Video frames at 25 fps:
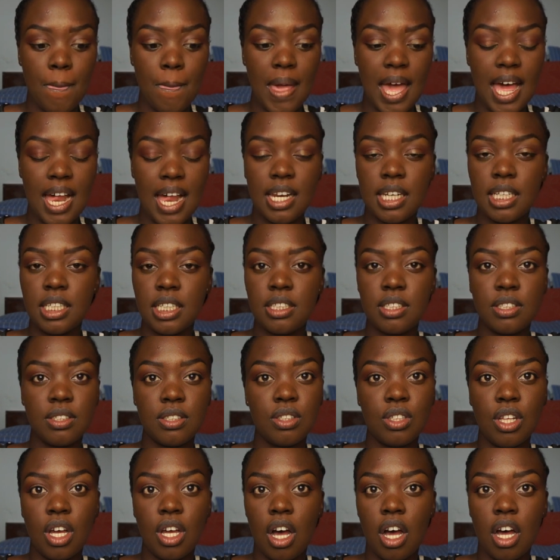at least
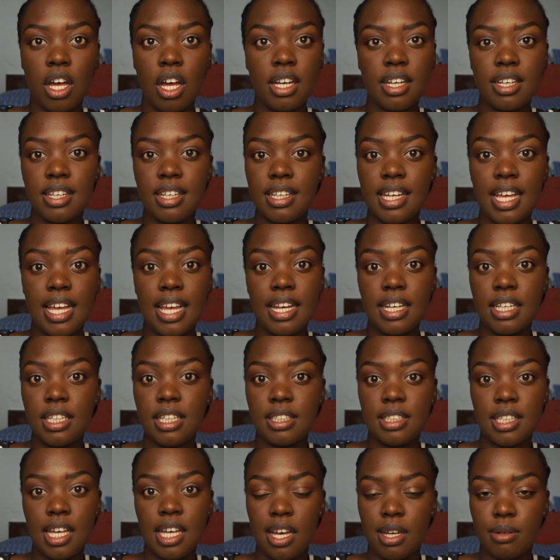not
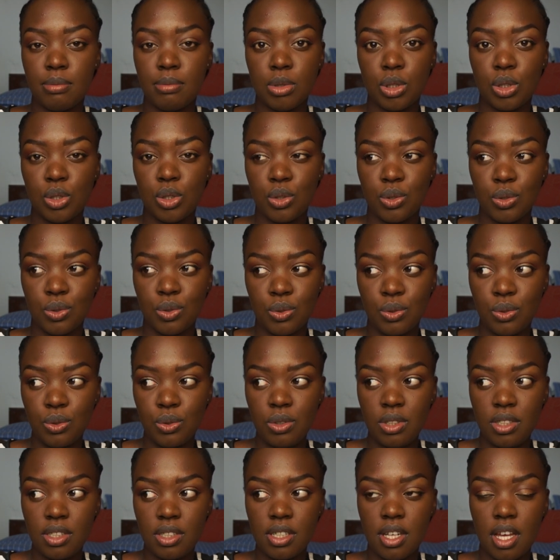anytime
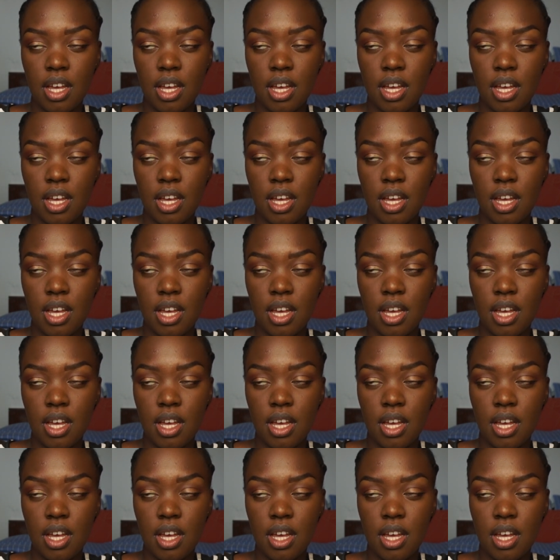soon.